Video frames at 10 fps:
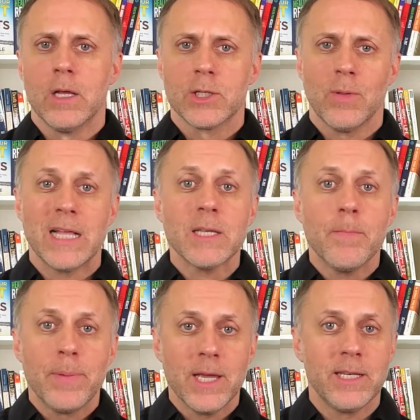So that's a
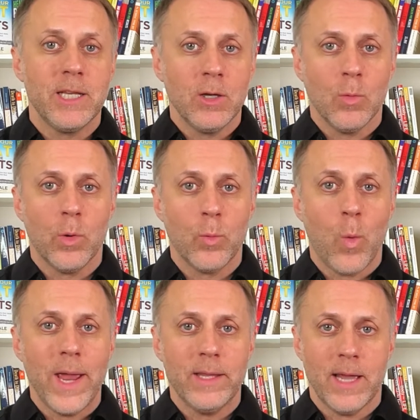big deal with
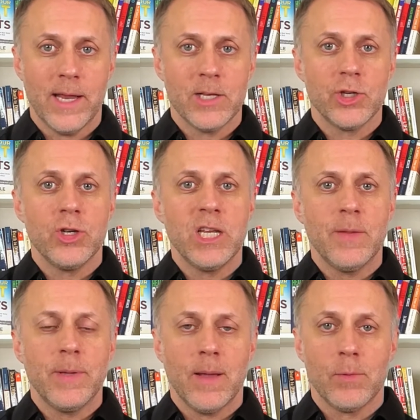weight gain is you need
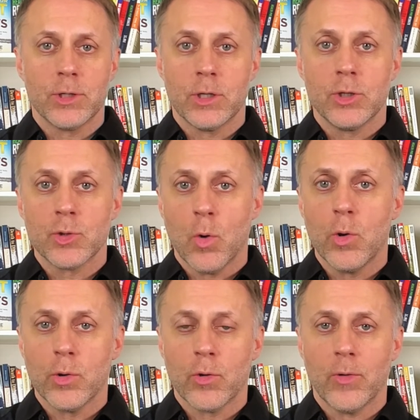to be able to
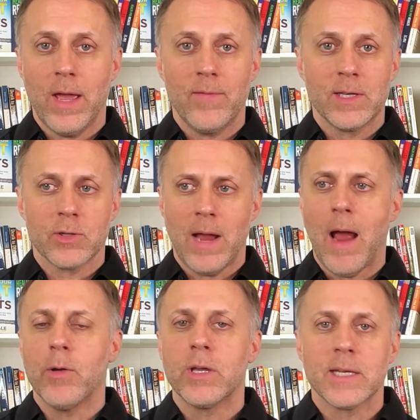control your cravings or how
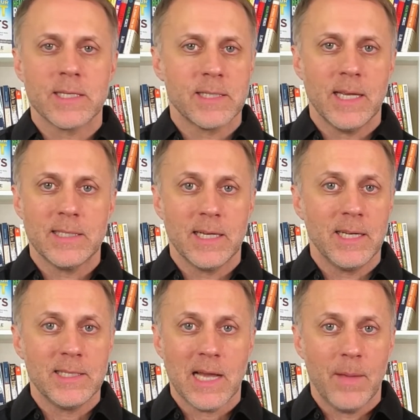are you going to stick to
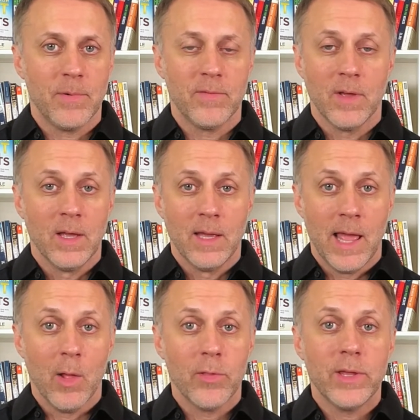any type of
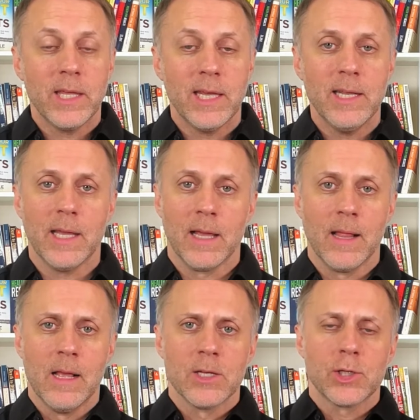healthy eating.
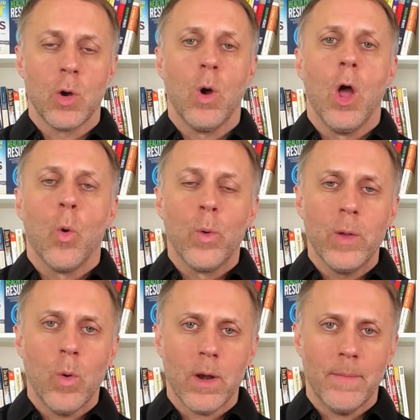So we
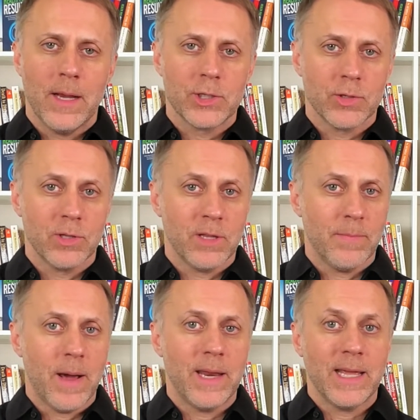want to make sure that the
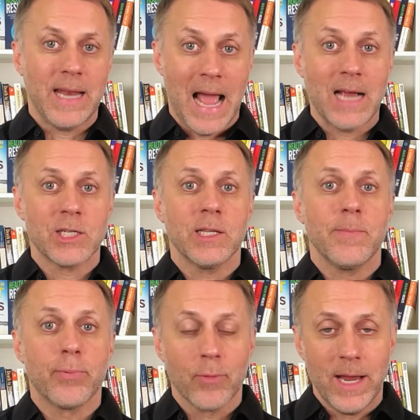body can actually
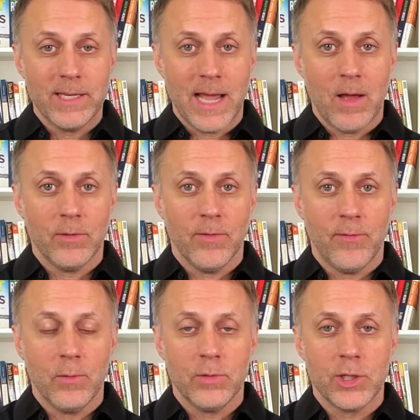break down the
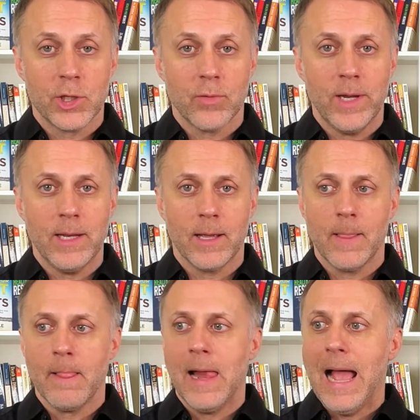food that you're eating
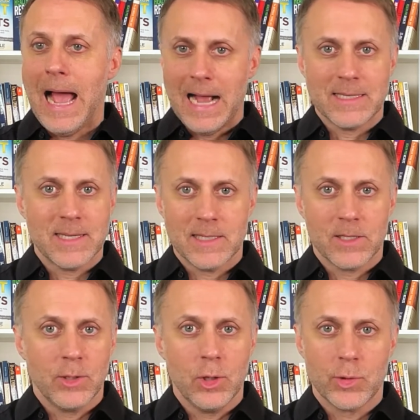access
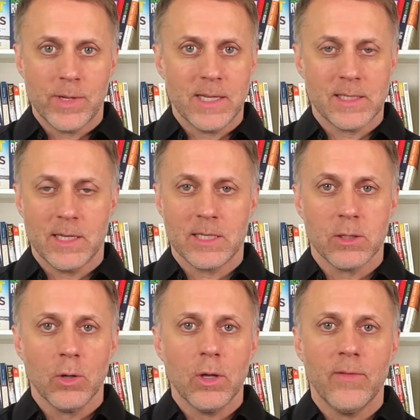the nutrients that it's
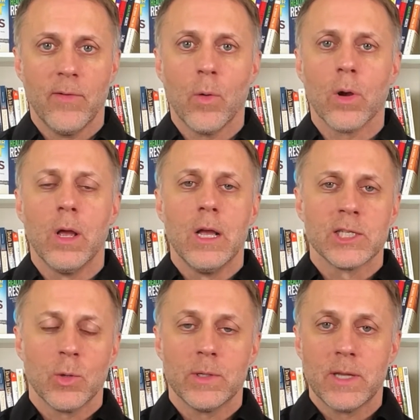looking for
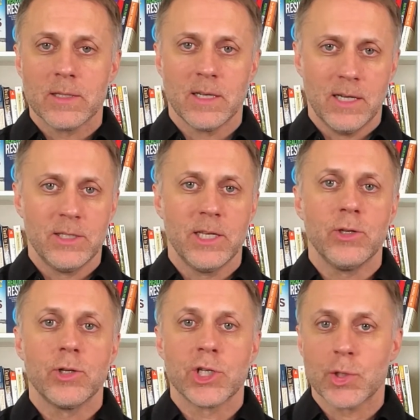so it doesn't
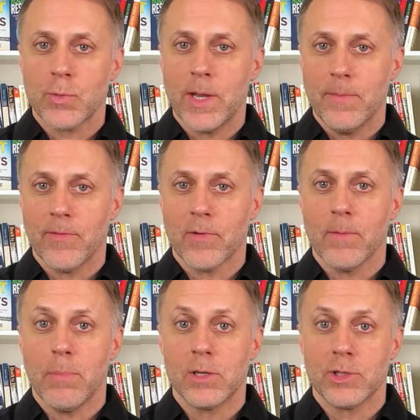continue to scream for a
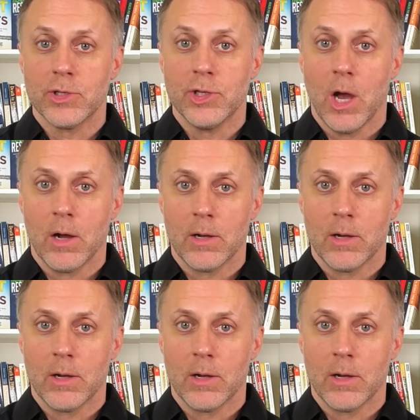bunch of junk.